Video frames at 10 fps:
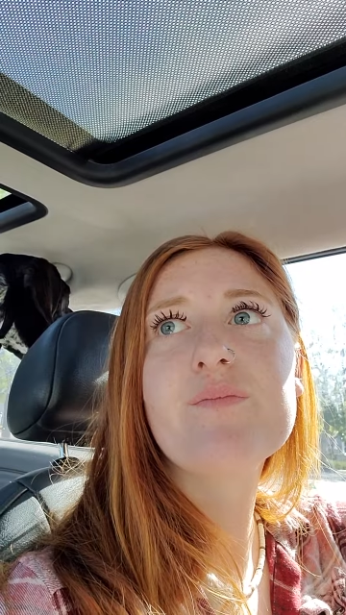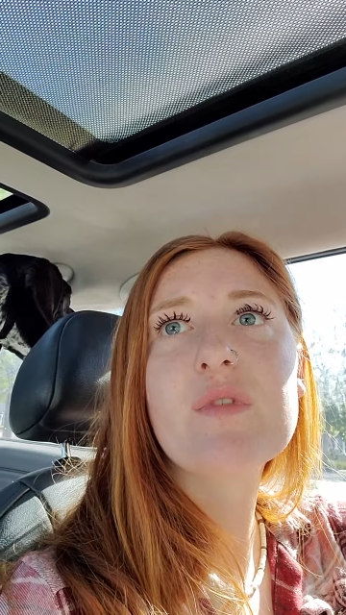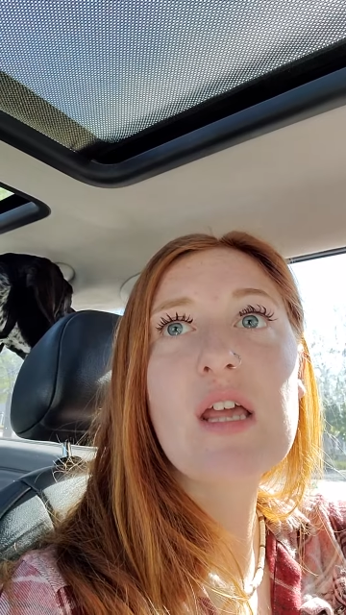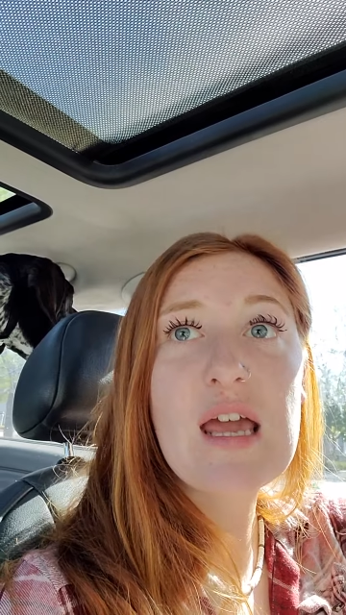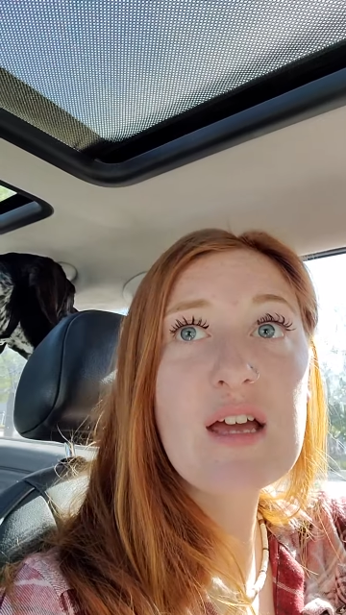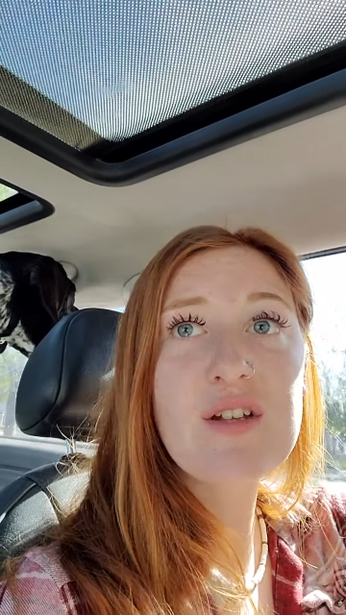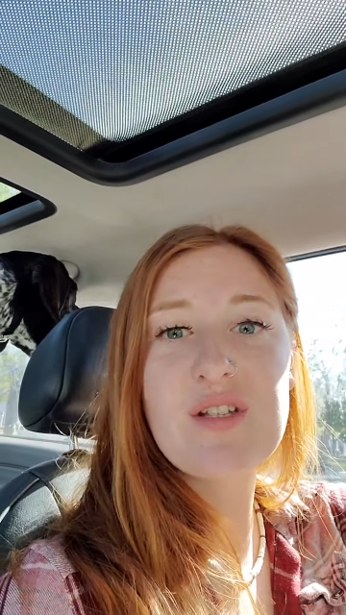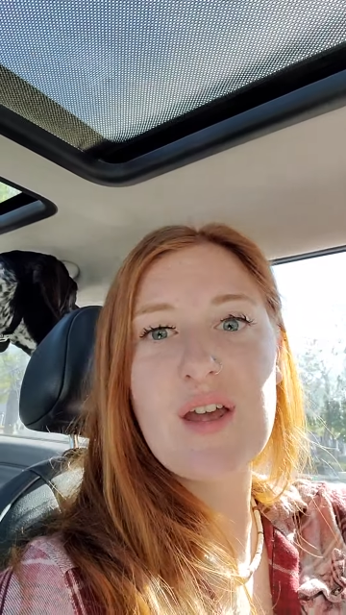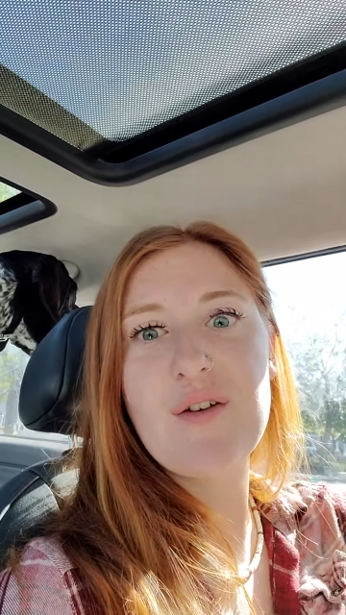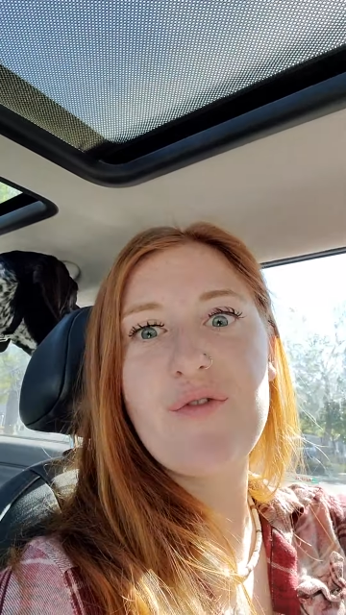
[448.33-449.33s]
It
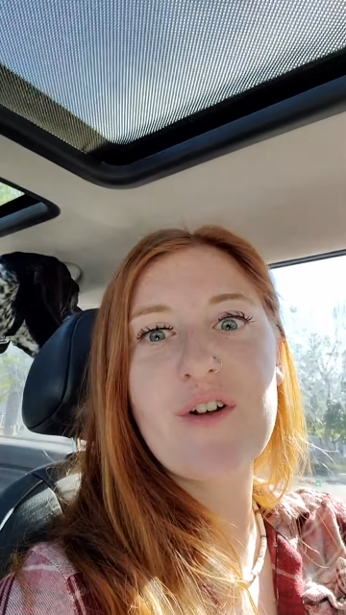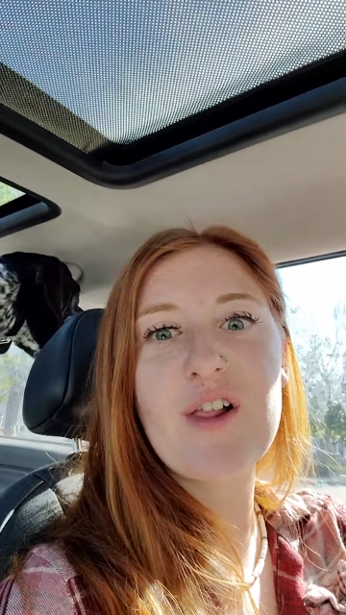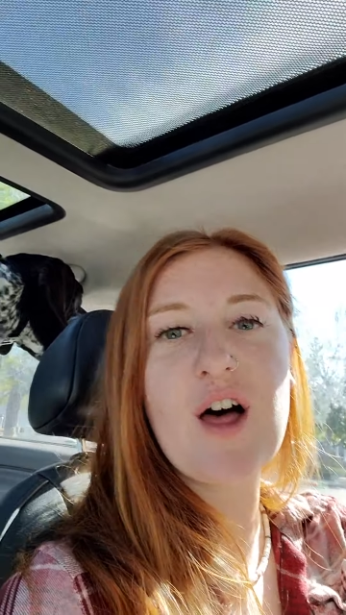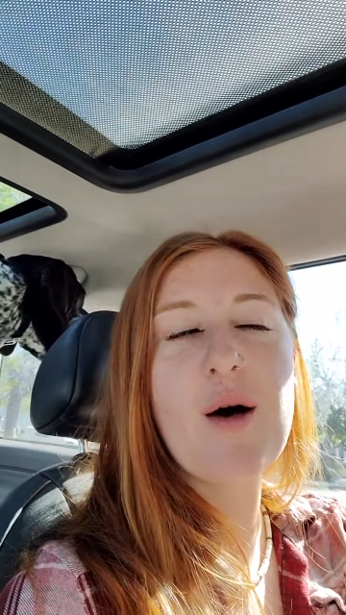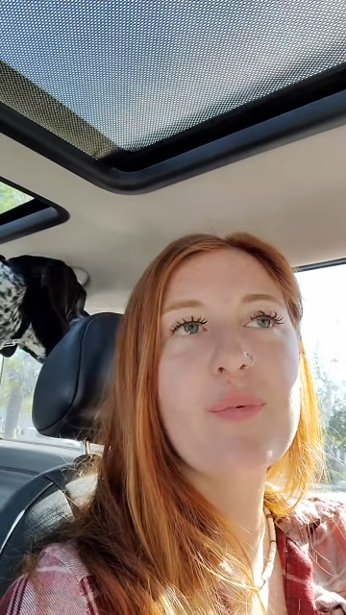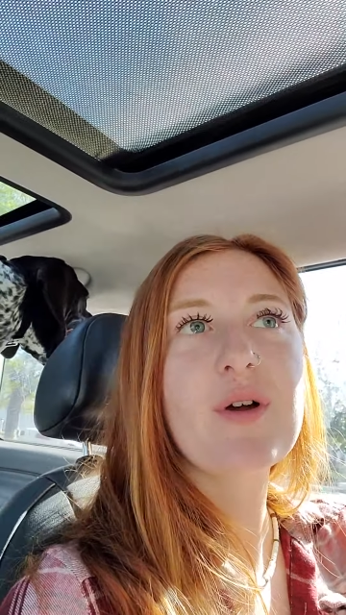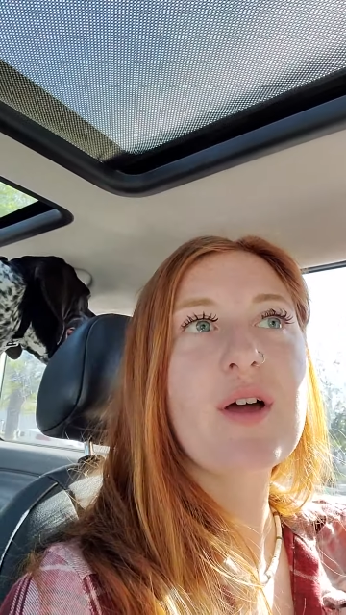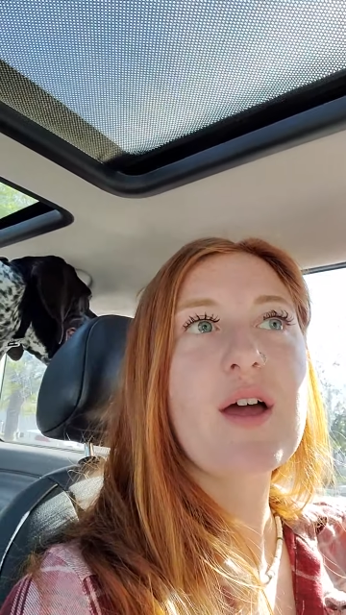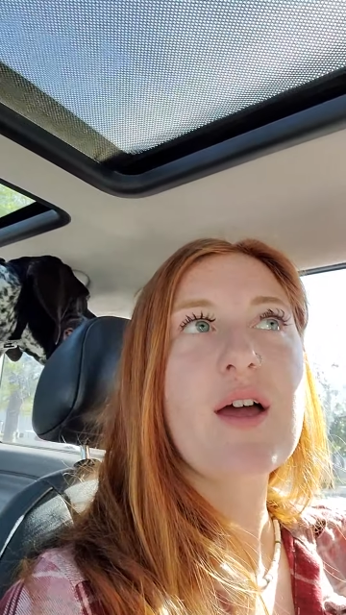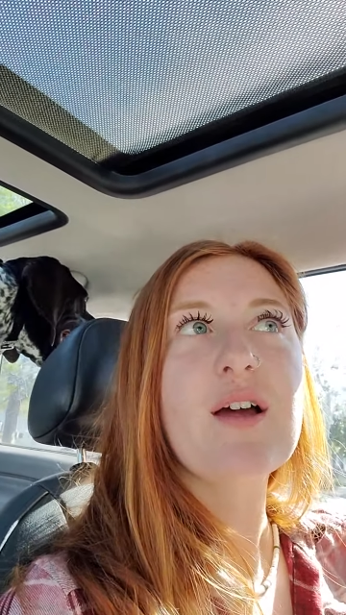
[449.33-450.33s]
did fill up,
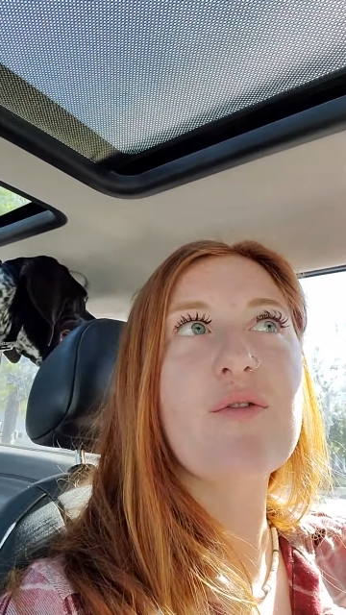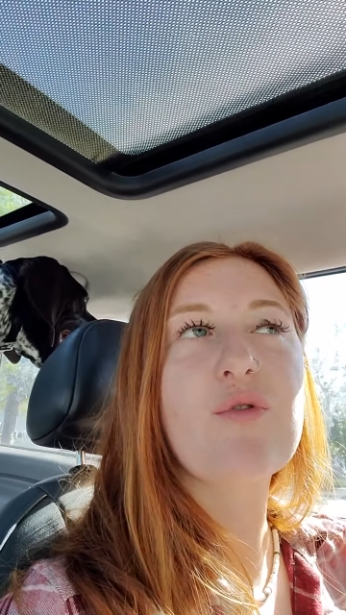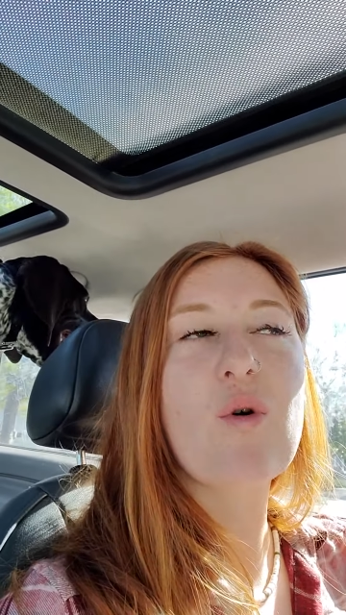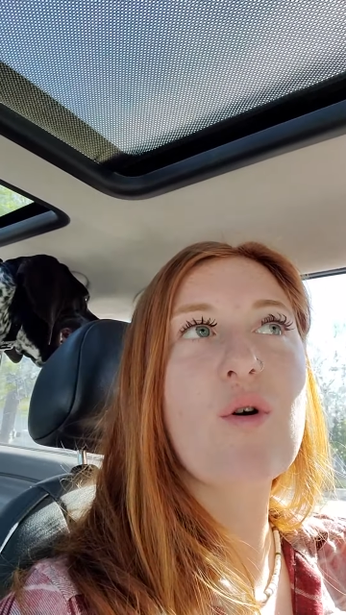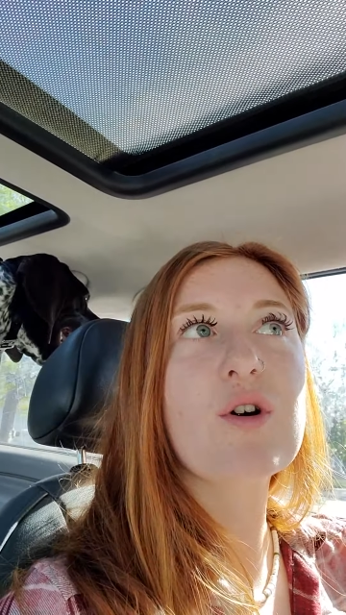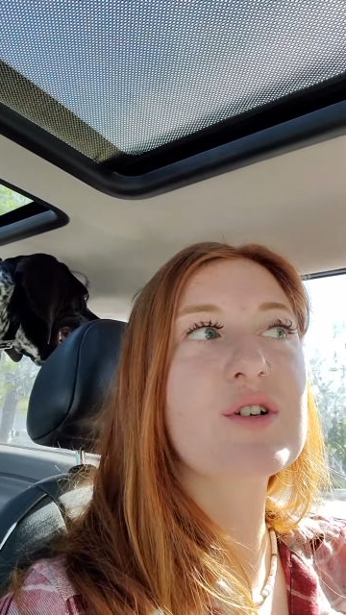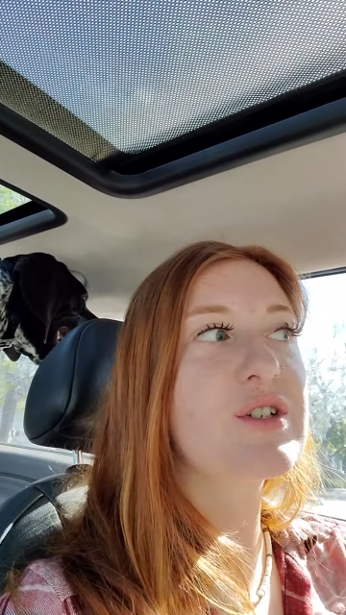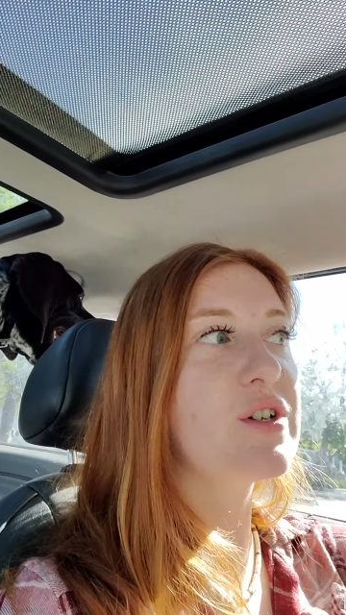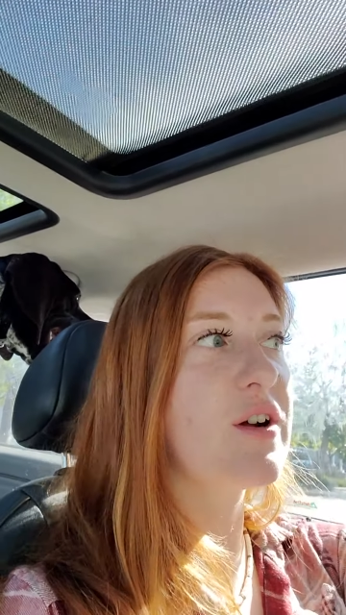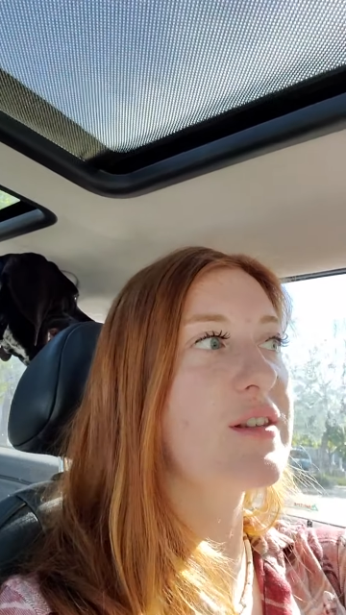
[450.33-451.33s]
of
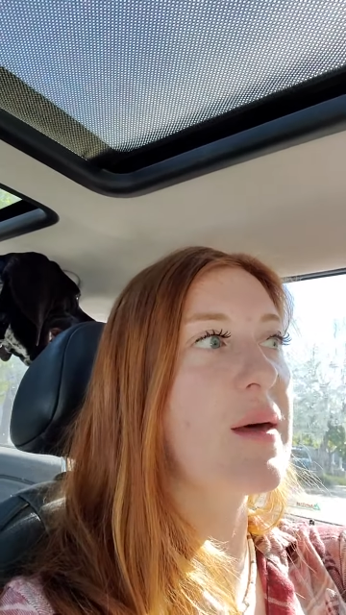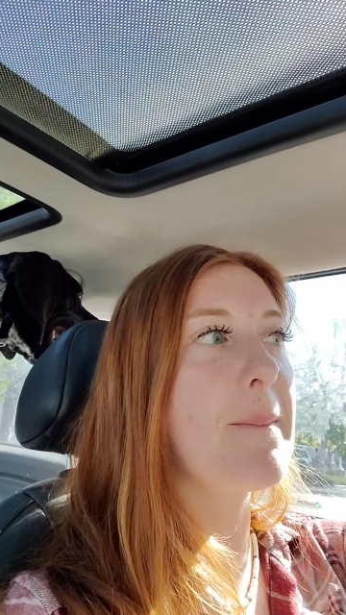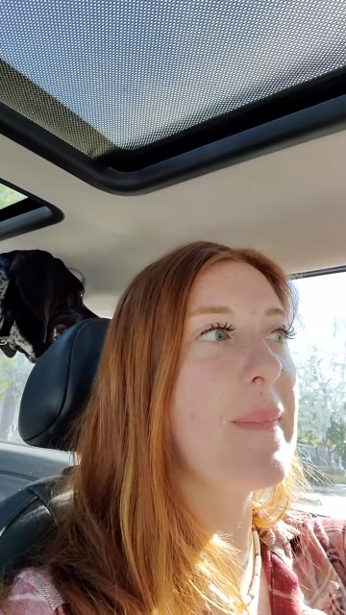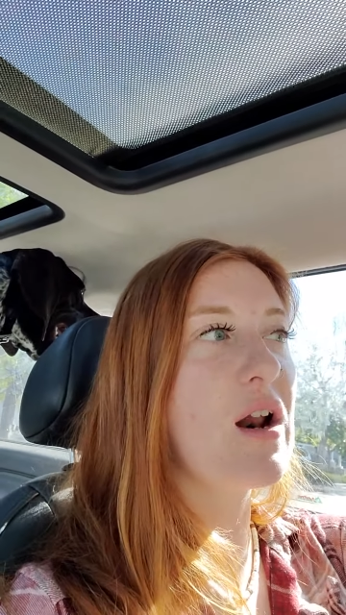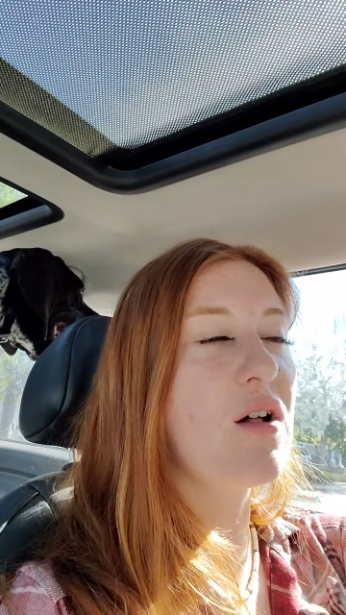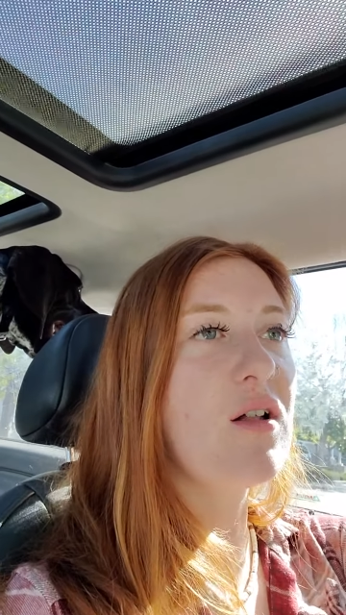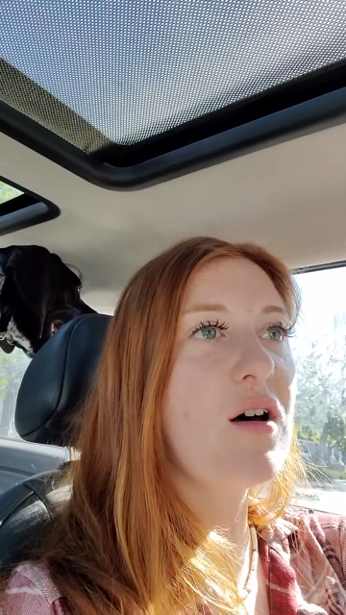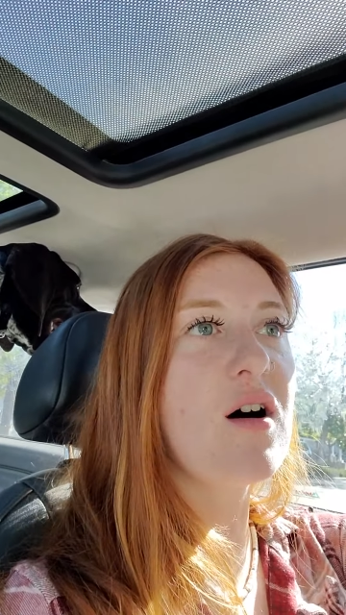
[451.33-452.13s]
course, during the middle.